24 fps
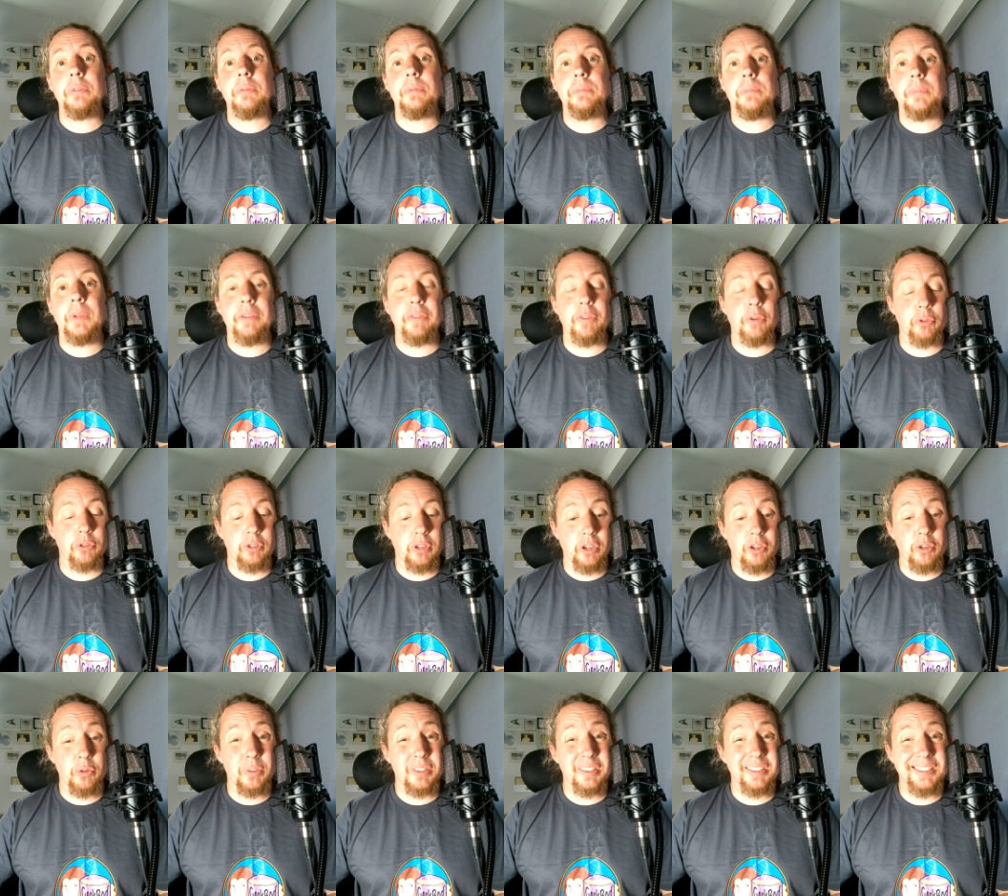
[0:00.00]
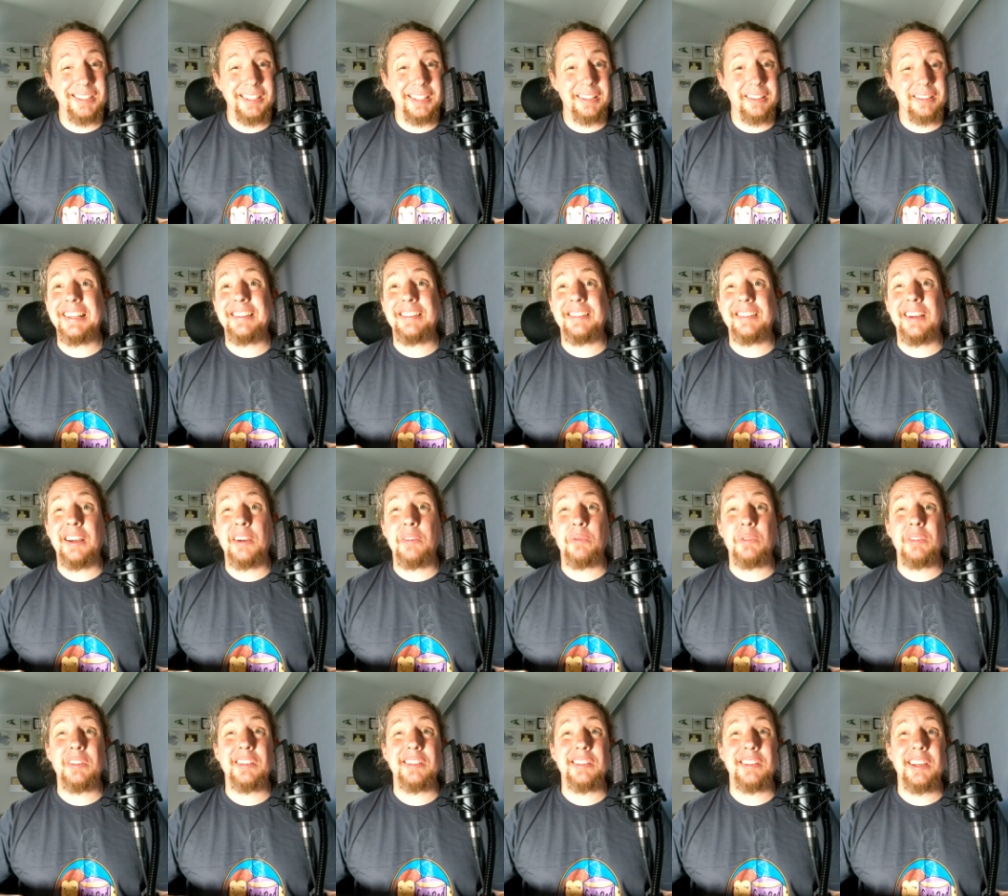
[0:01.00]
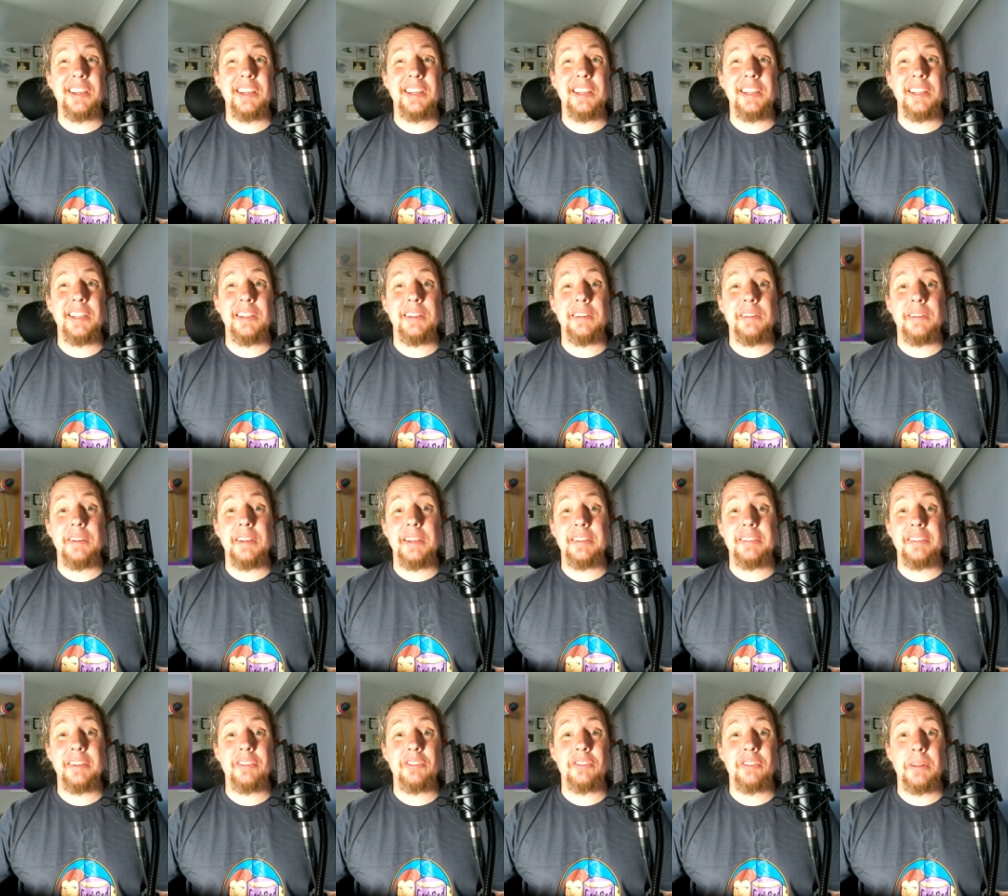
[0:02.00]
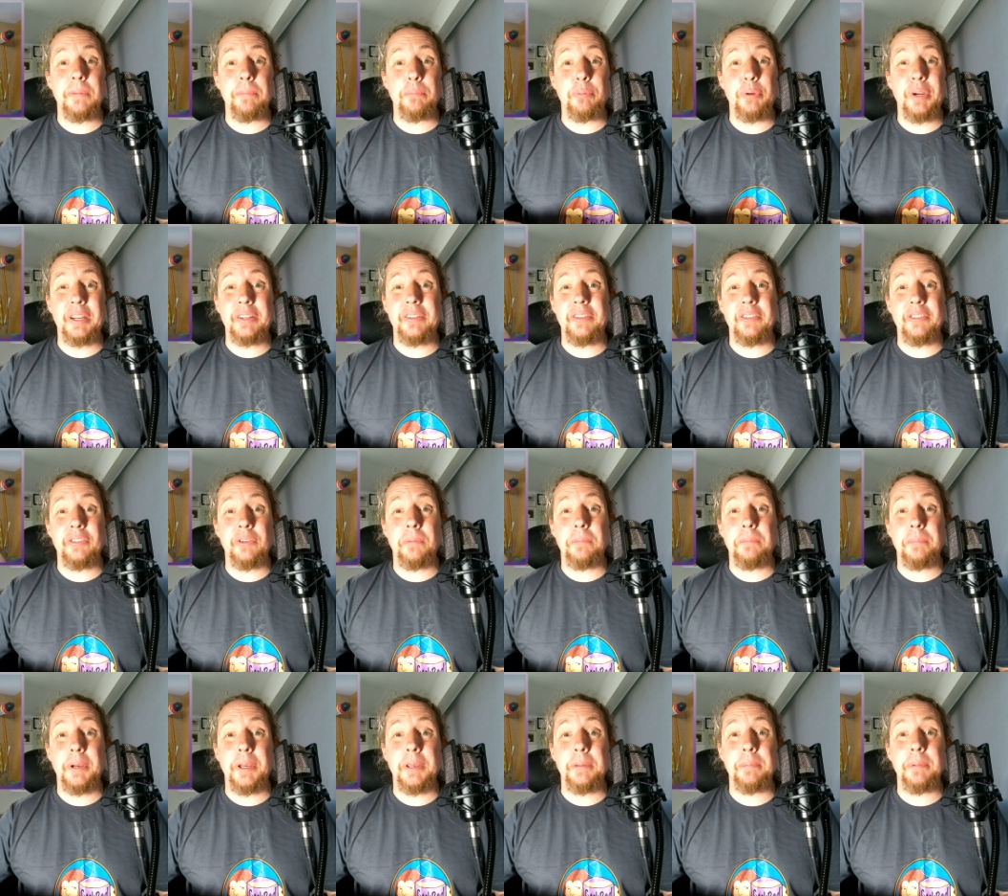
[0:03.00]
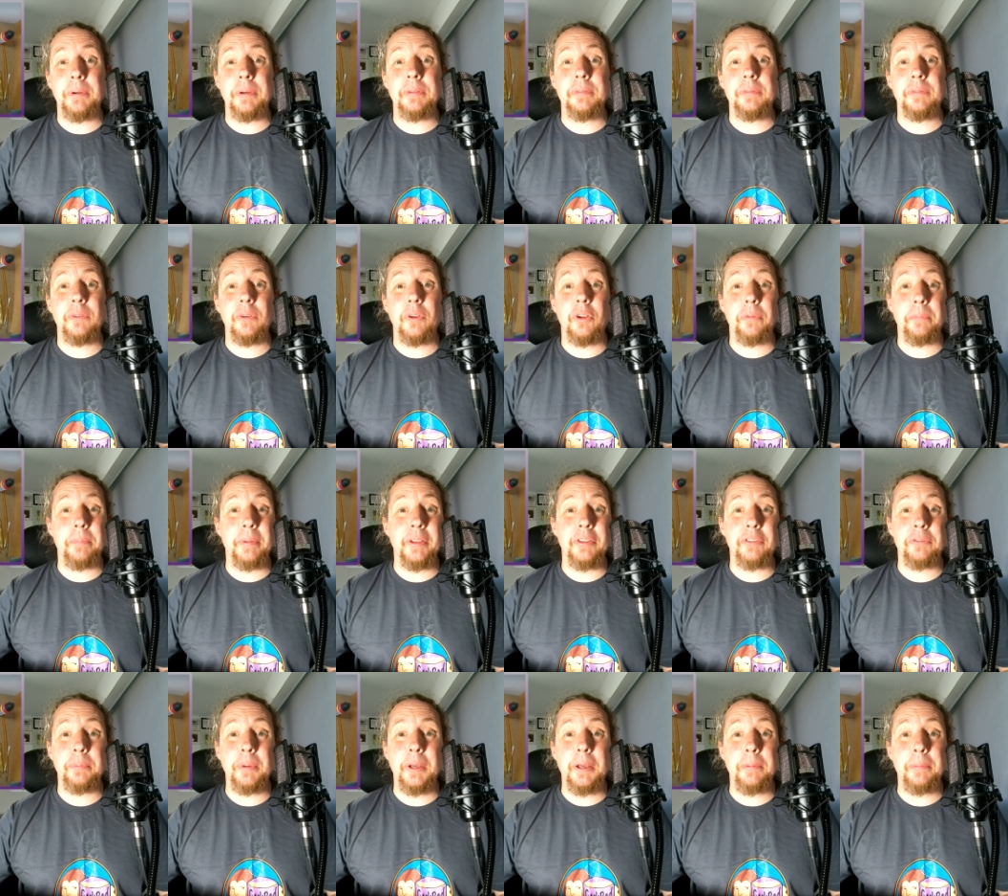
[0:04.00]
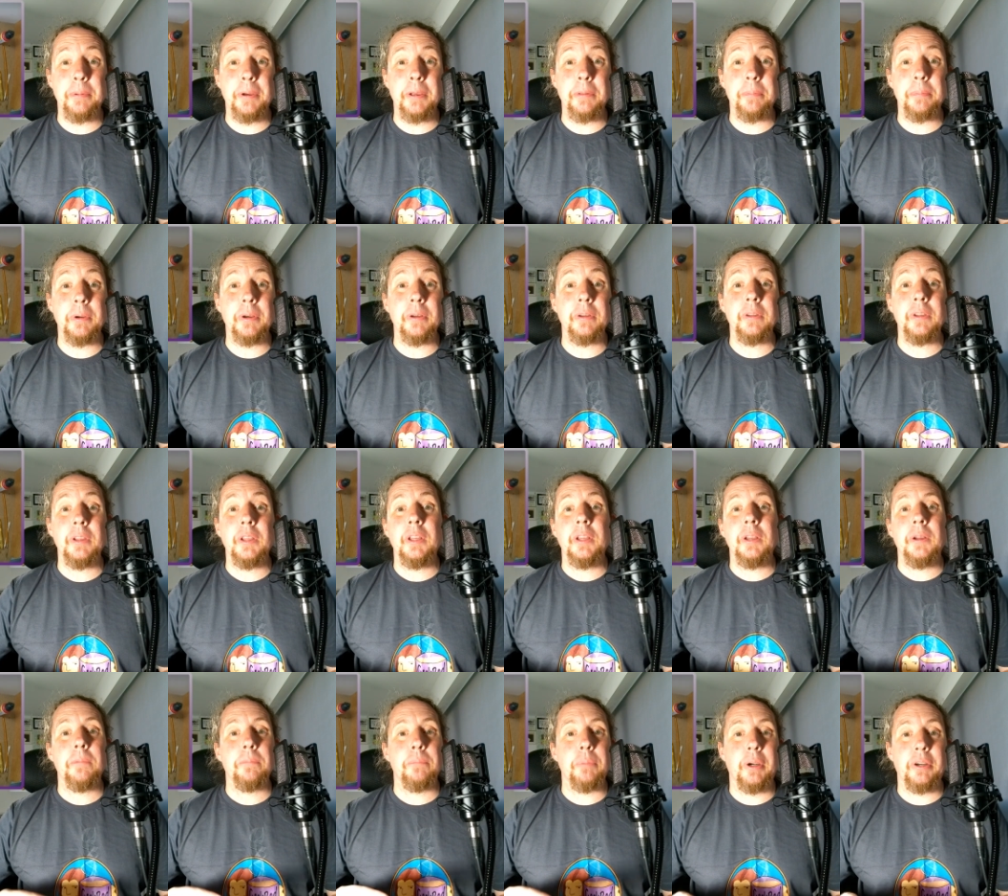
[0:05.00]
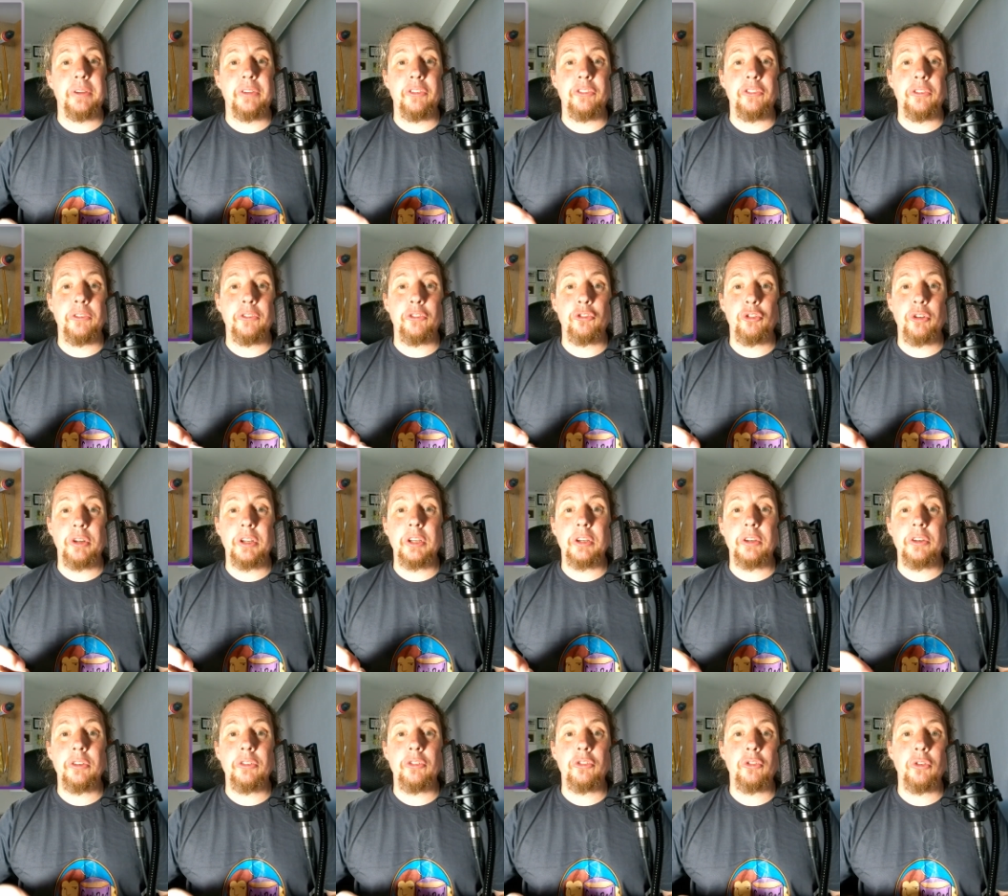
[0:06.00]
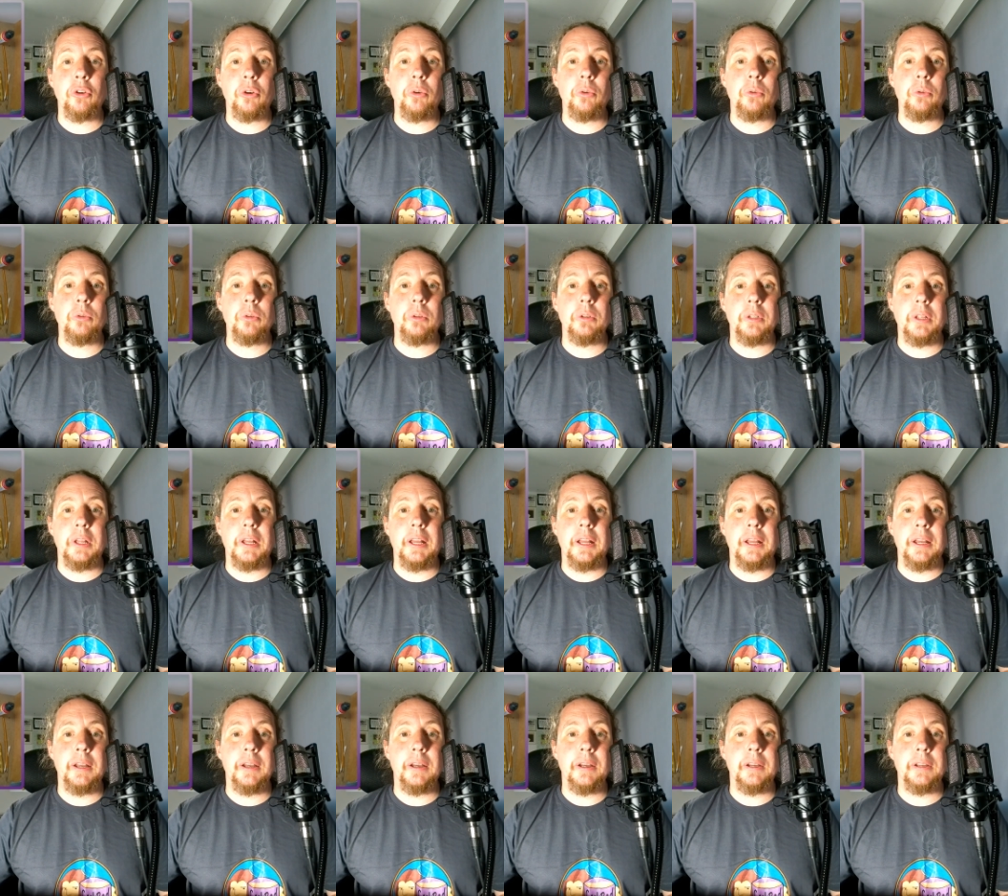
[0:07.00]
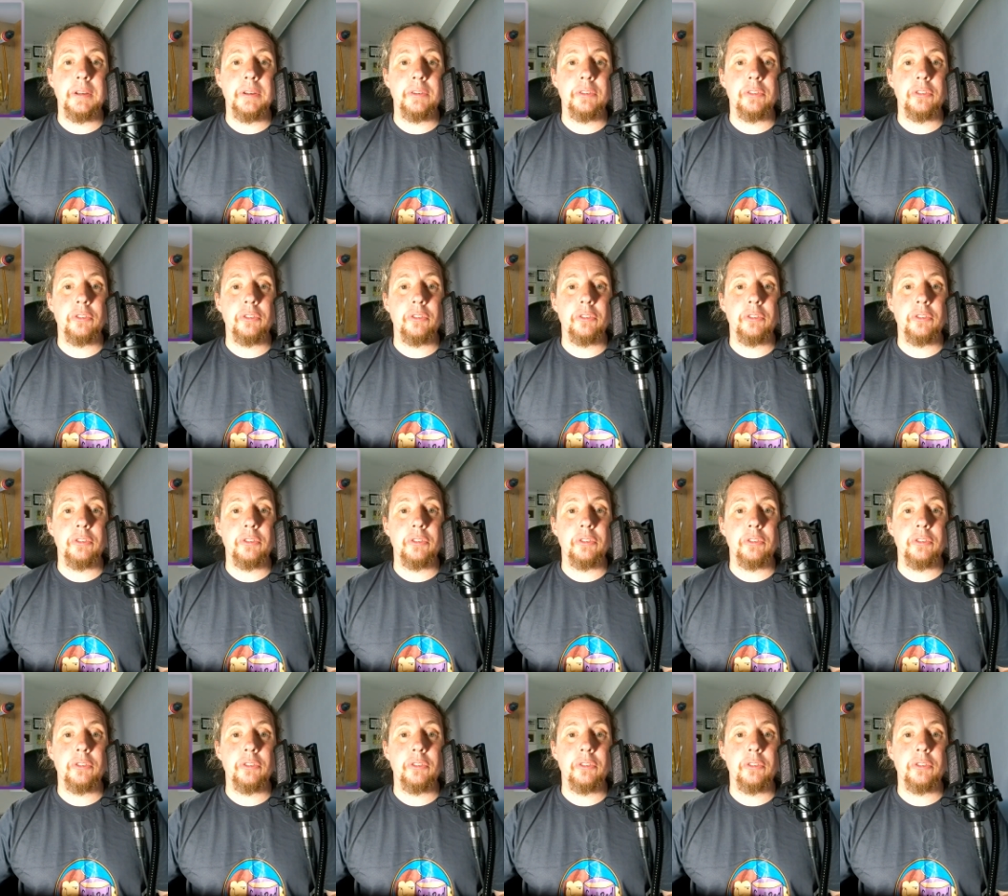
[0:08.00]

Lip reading: If I was going to do a 6th, I would say essentially practice on paper, a bit of spare paper, practice your trigger control, and